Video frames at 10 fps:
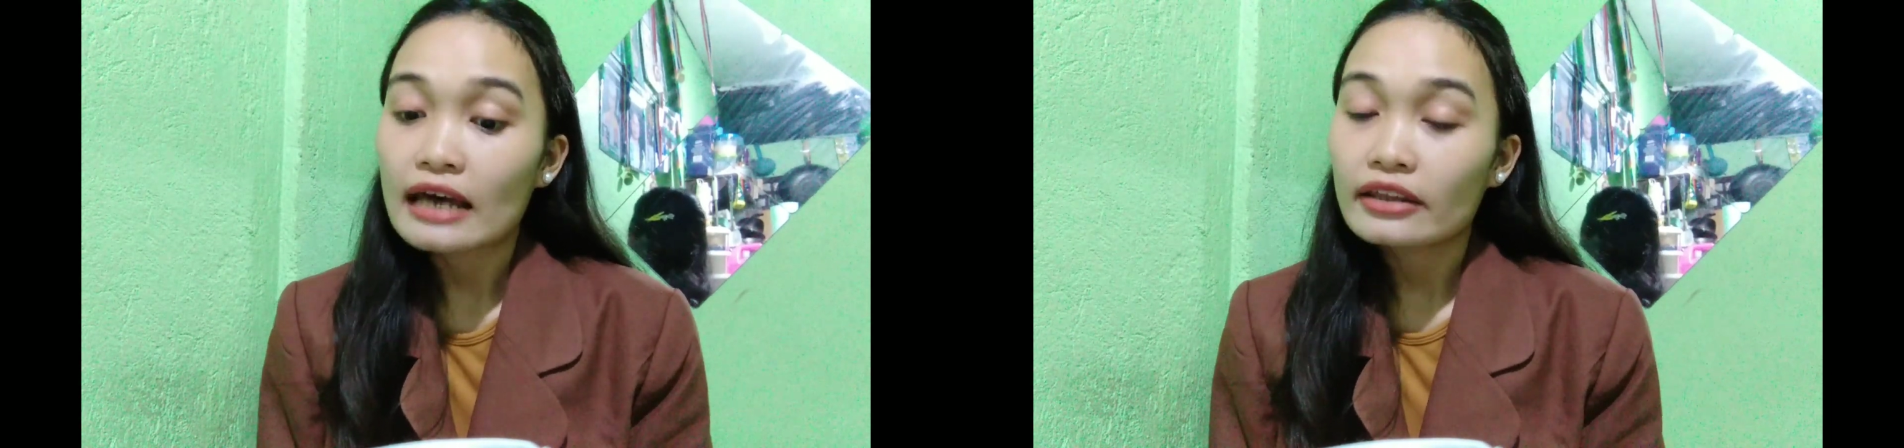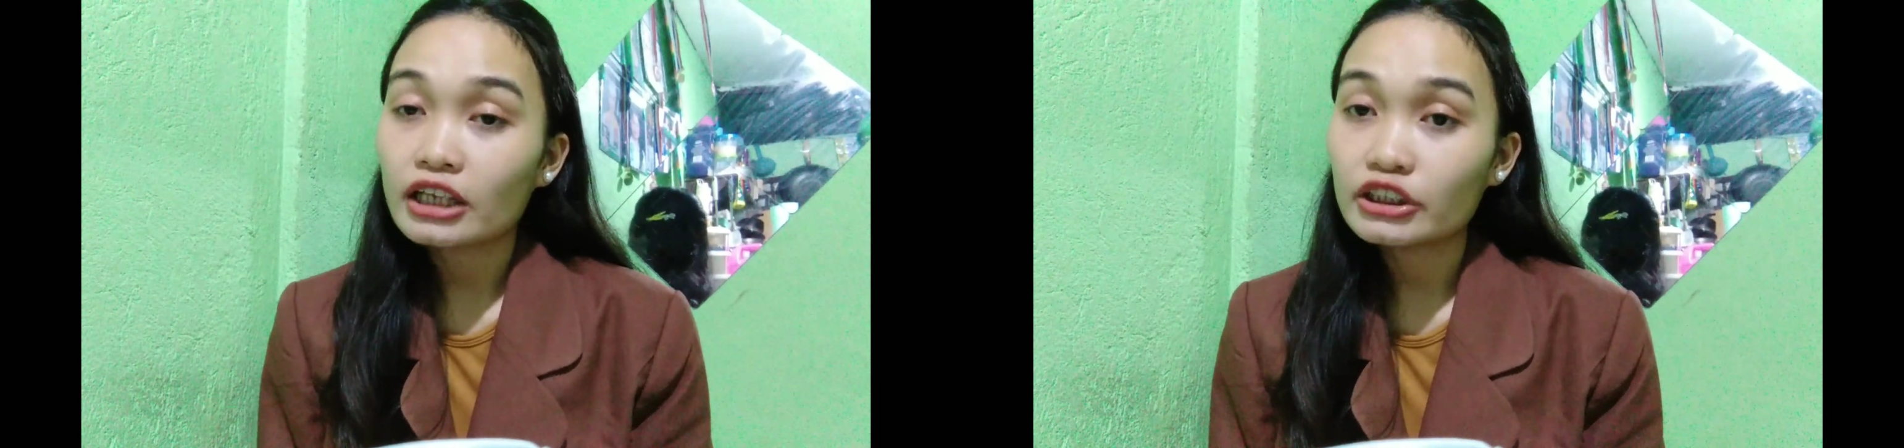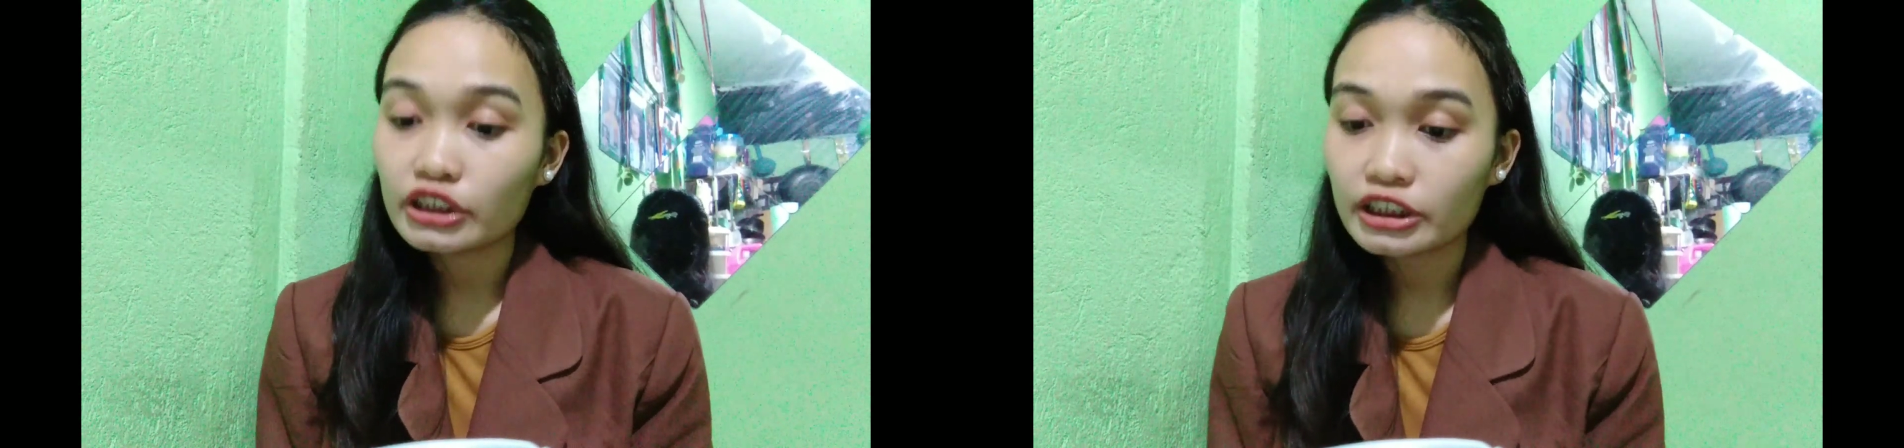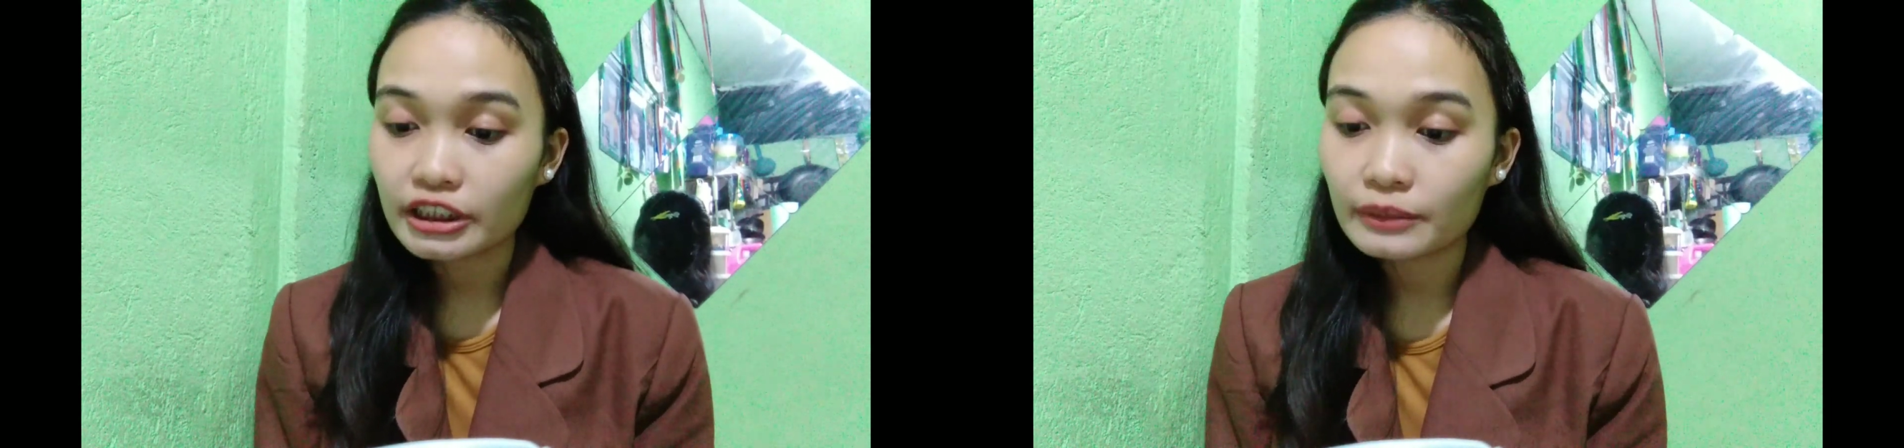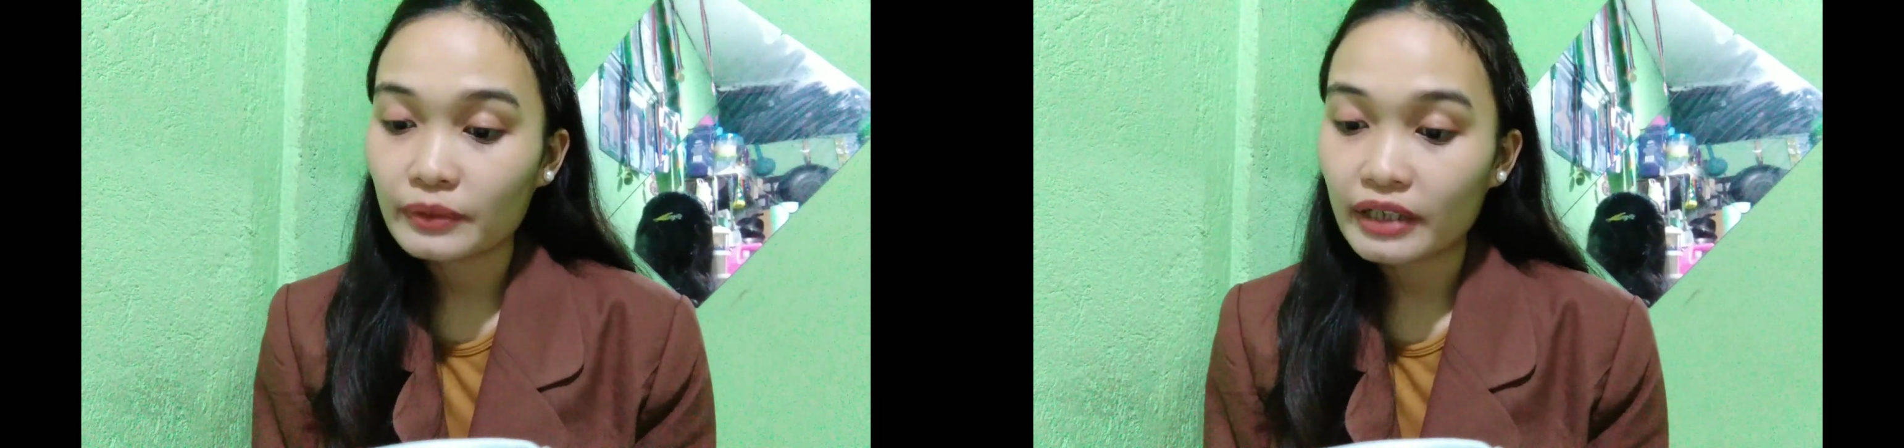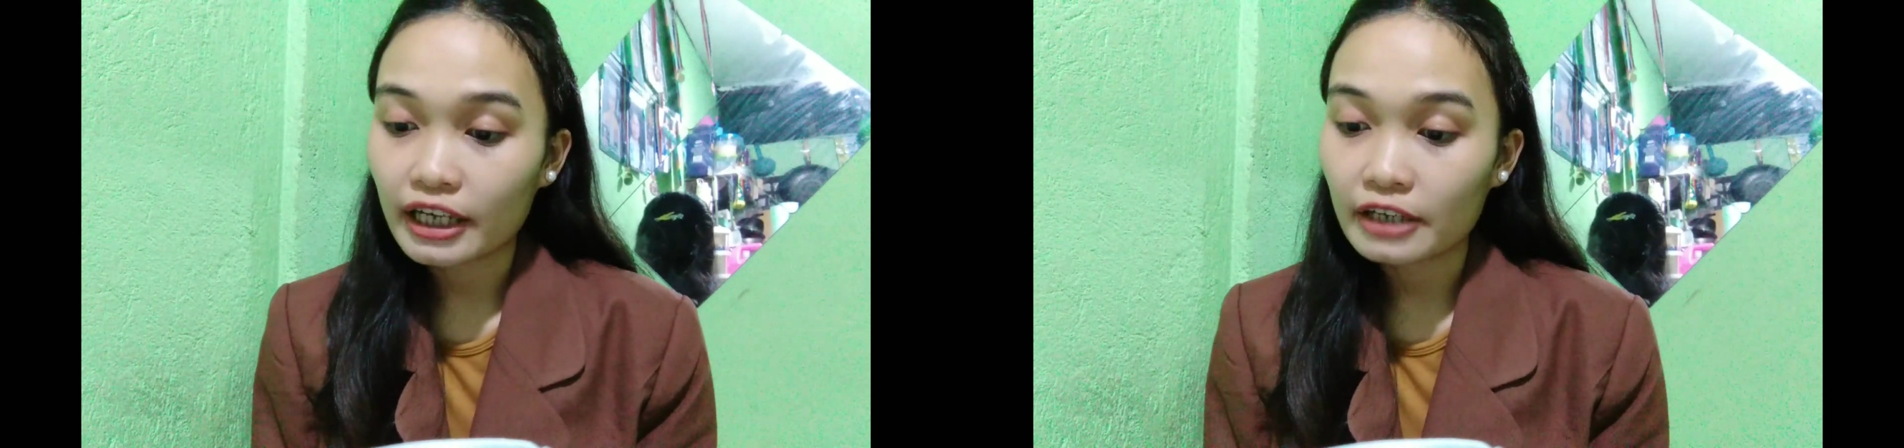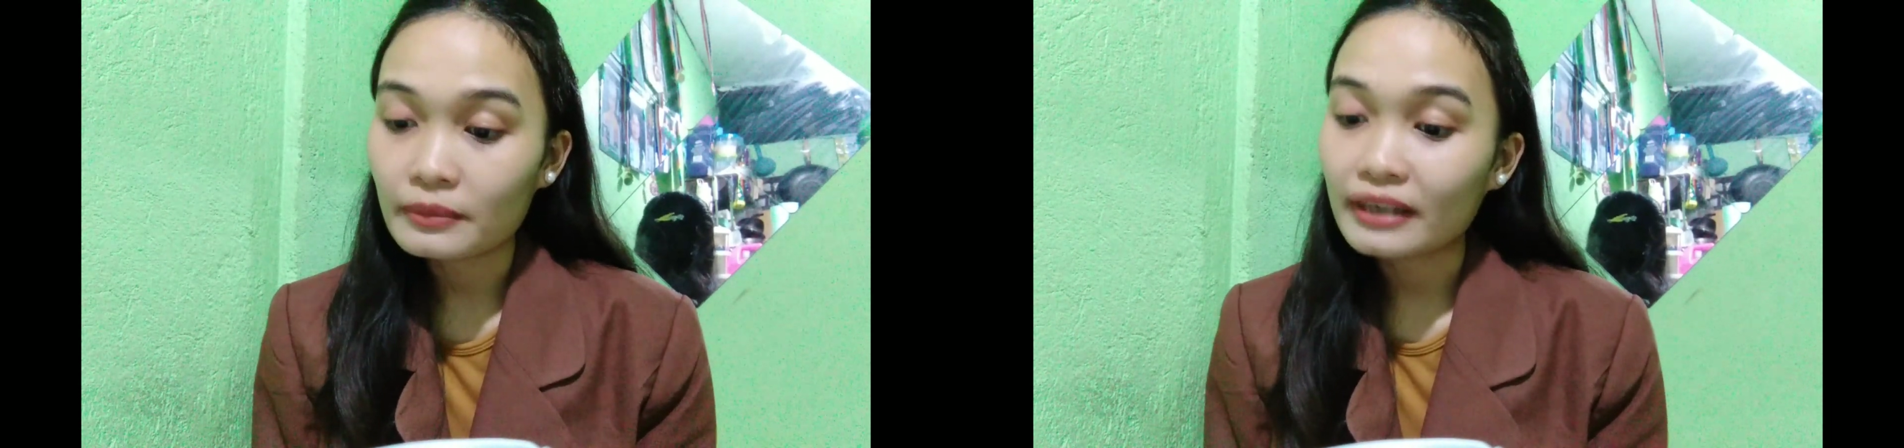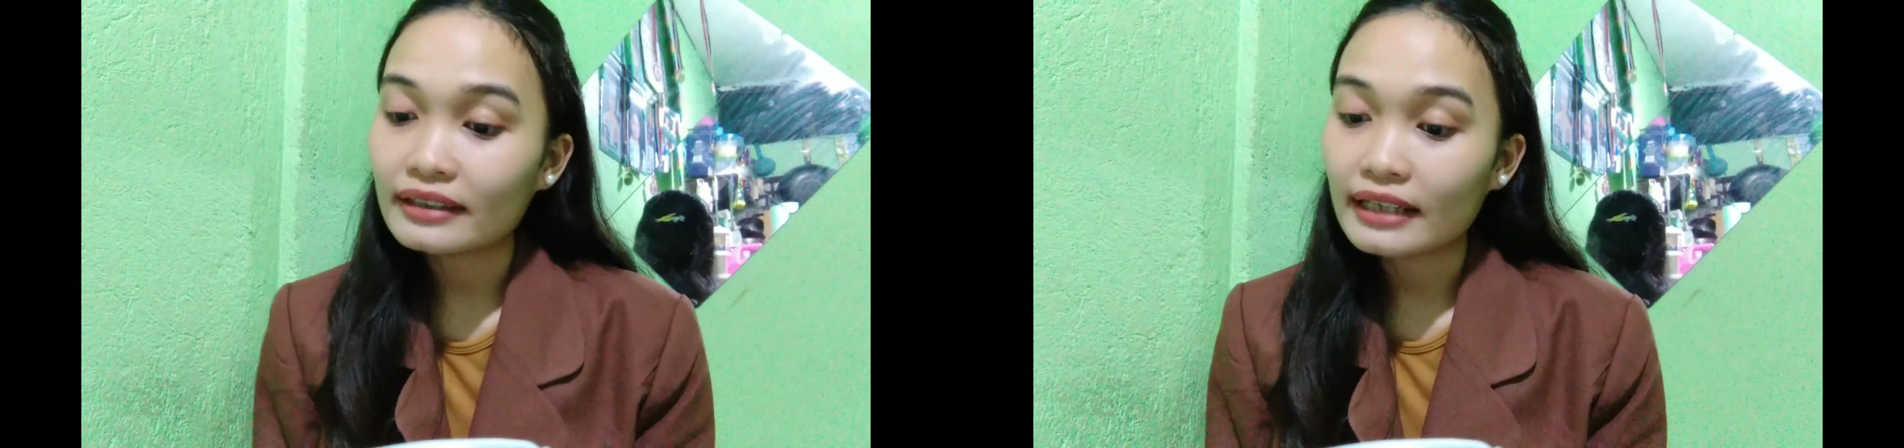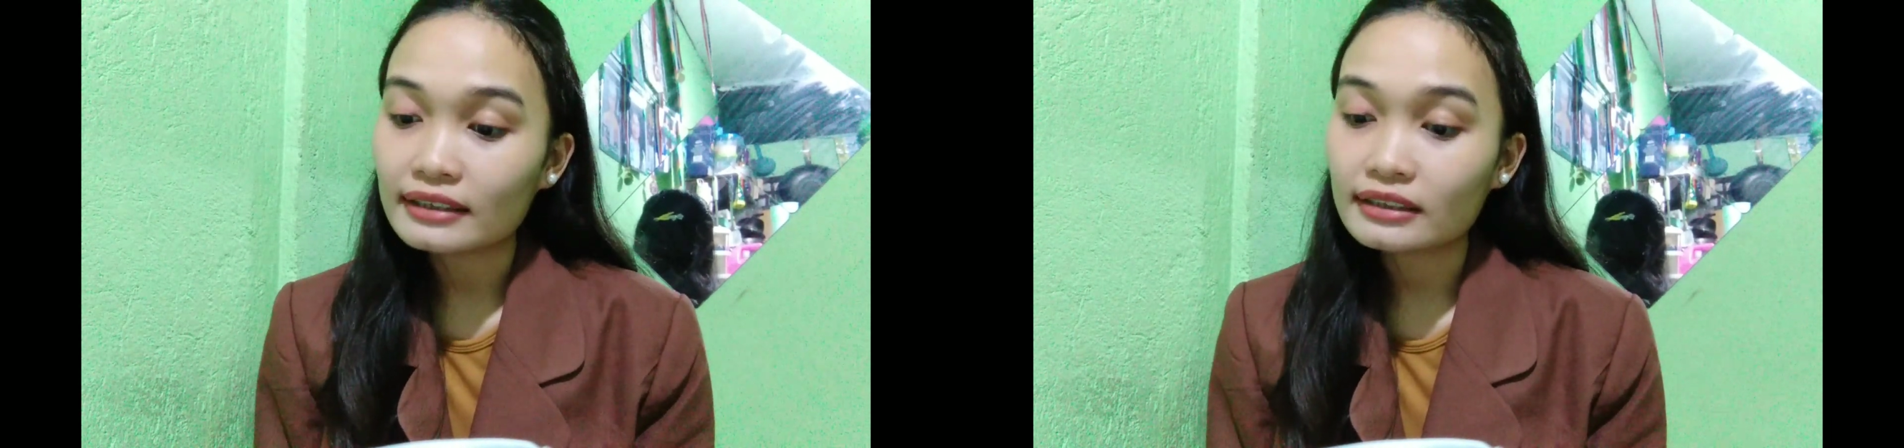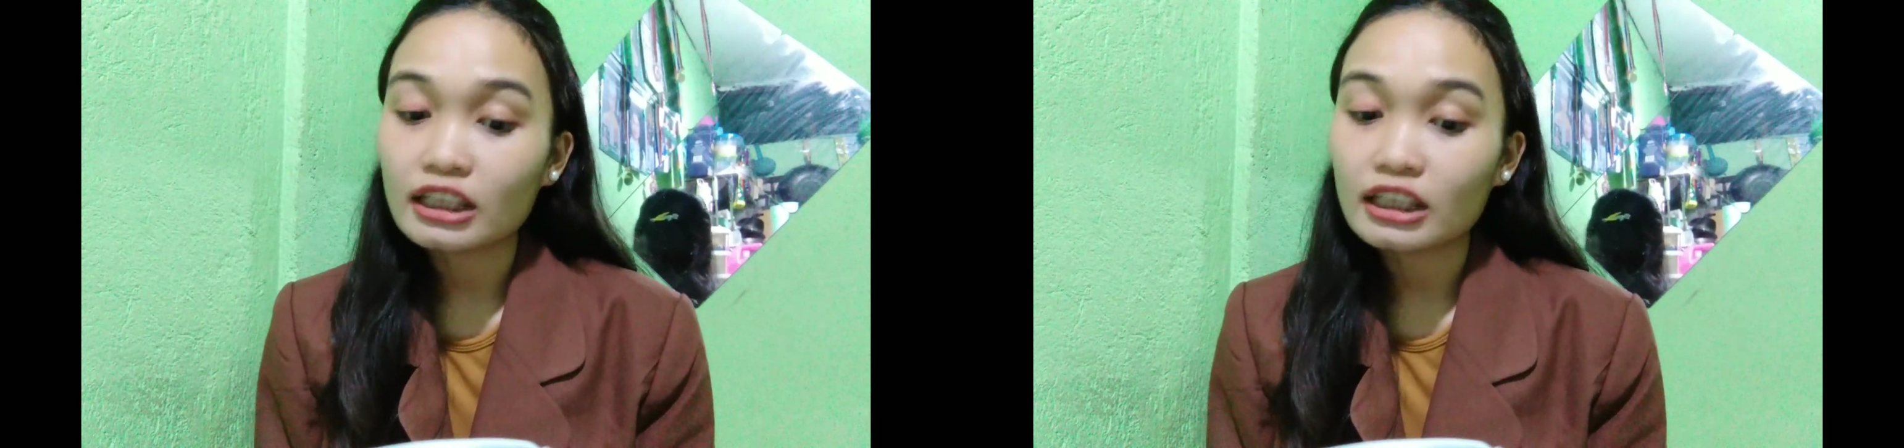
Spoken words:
The JDPA mandates